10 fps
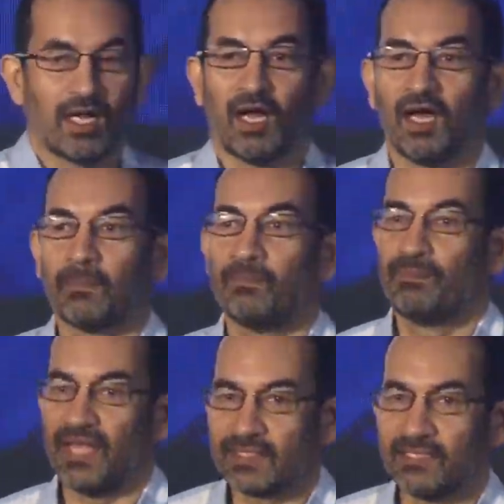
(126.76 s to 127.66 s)
Our
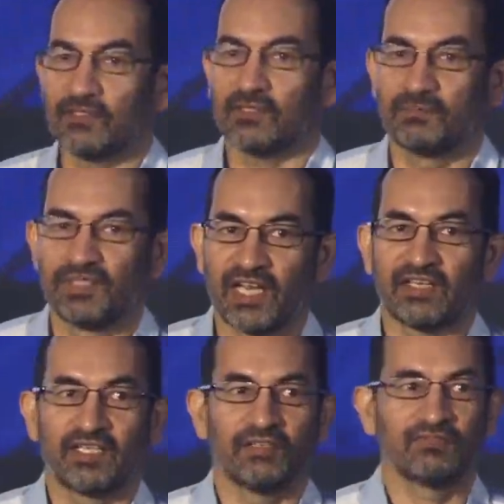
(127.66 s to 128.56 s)
basic
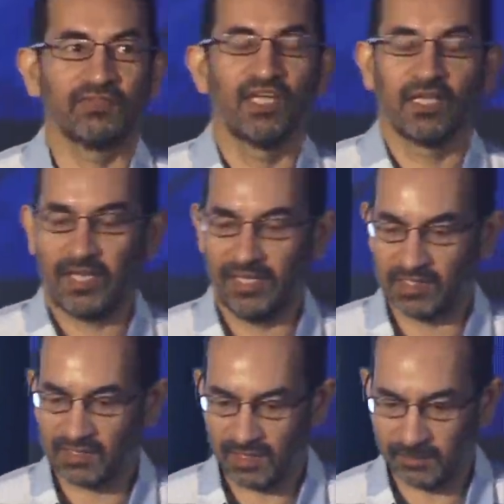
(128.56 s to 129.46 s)
objective
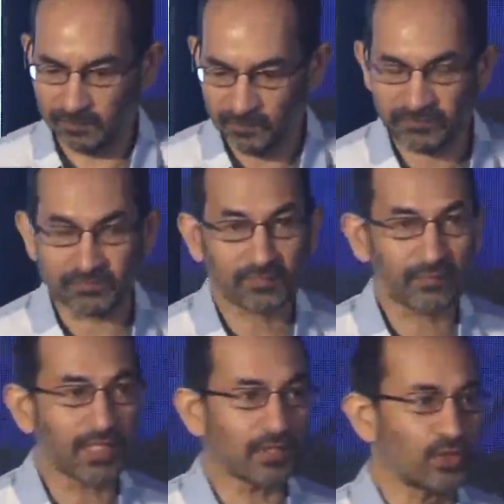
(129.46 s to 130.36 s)
is
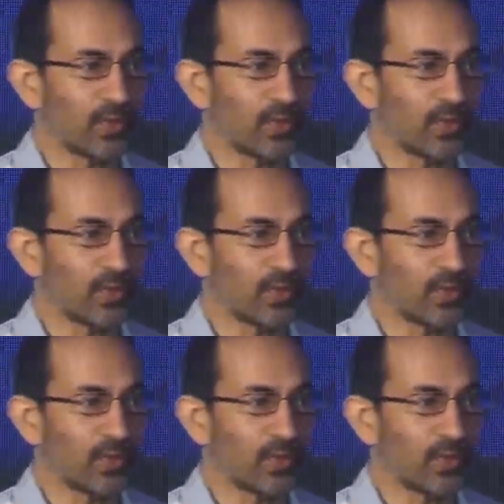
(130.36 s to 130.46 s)
to